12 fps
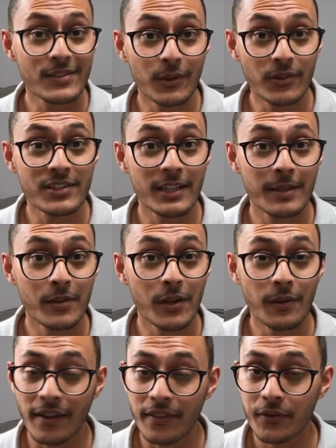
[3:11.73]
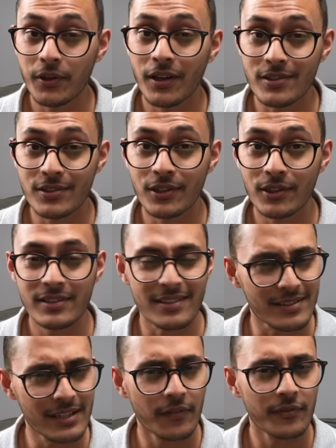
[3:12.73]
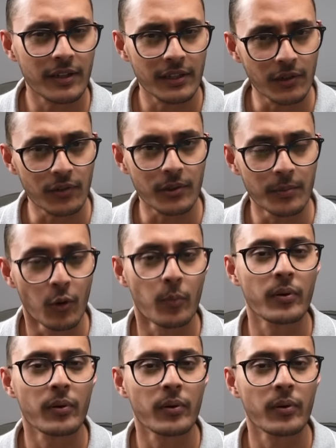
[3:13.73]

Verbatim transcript: it's not cheap though at $300 it's definitely on the more